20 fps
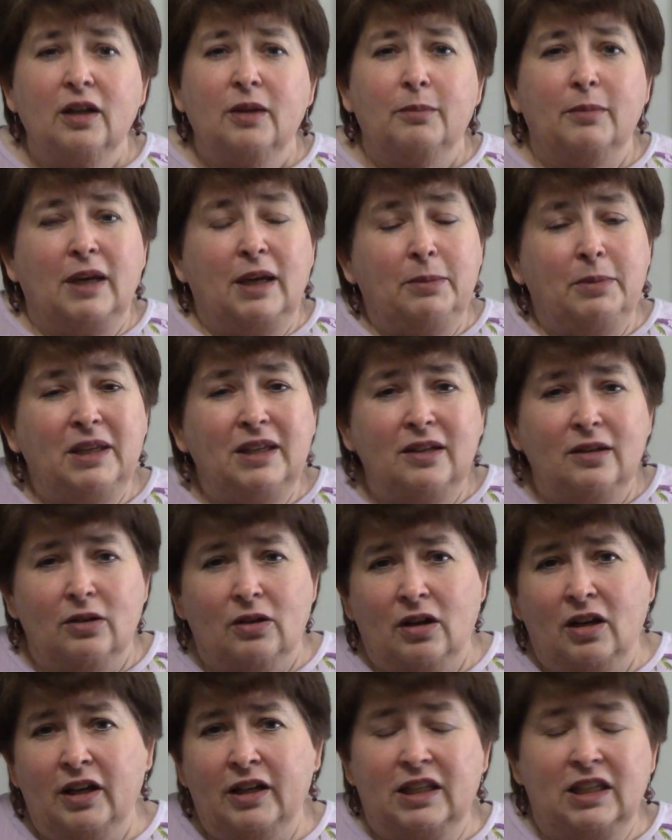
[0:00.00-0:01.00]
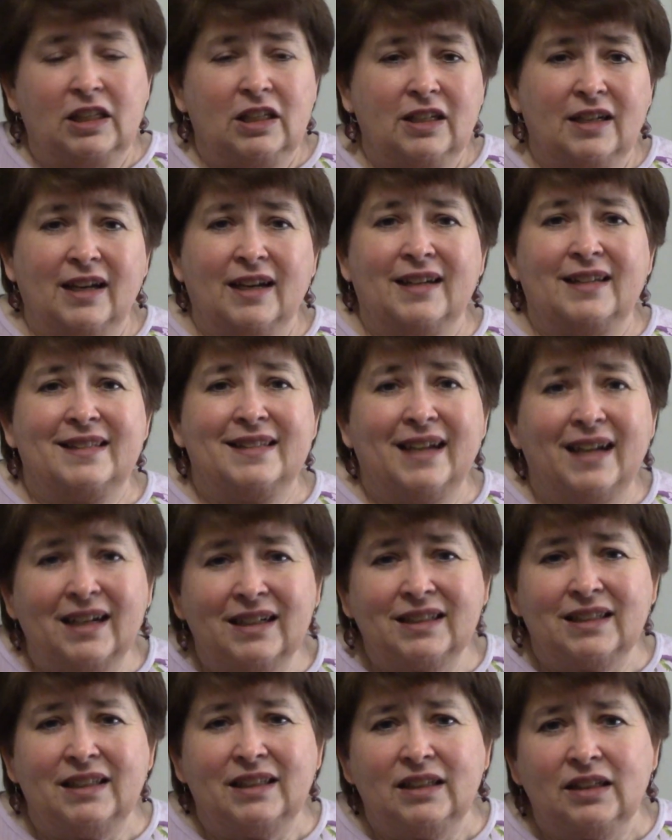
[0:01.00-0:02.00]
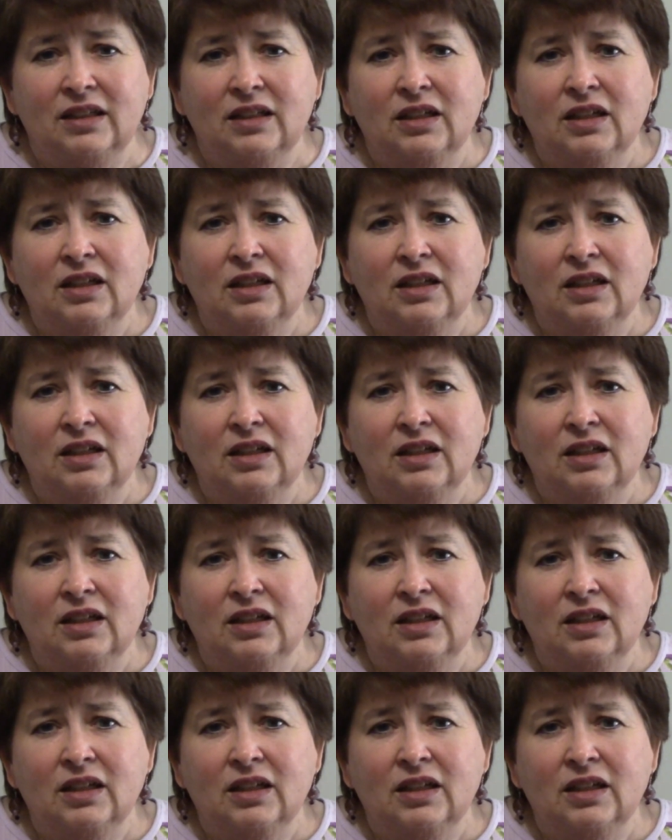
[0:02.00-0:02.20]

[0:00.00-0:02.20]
Maybe you're lucky and you got a donkey.